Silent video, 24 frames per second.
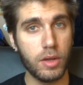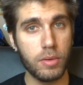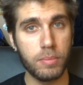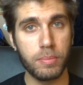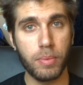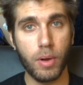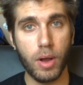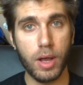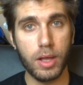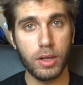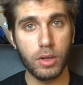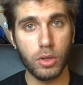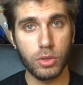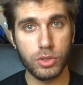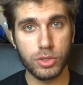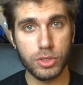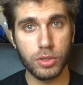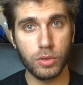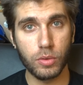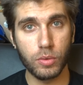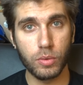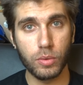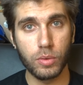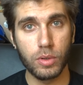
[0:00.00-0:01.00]

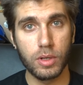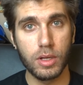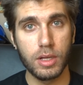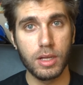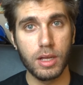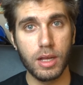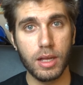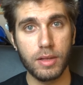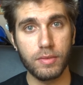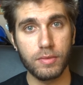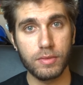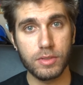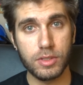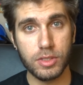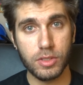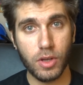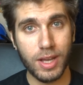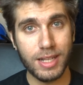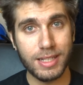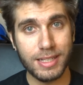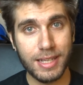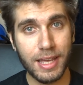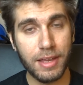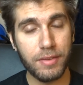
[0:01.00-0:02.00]
biological,
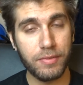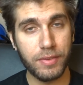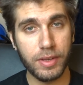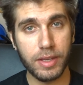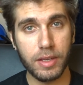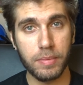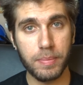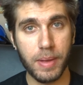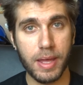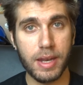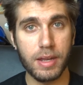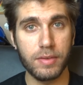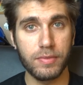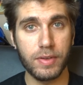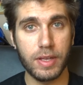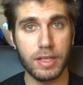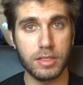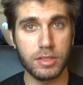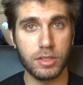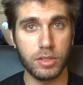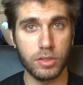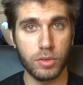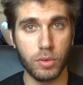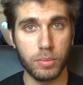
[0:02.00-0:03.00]
scientific
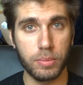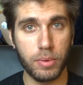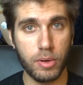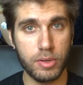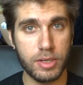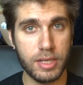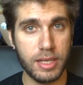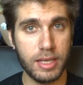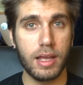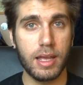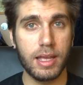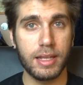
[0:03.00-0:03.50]
benefits to your body.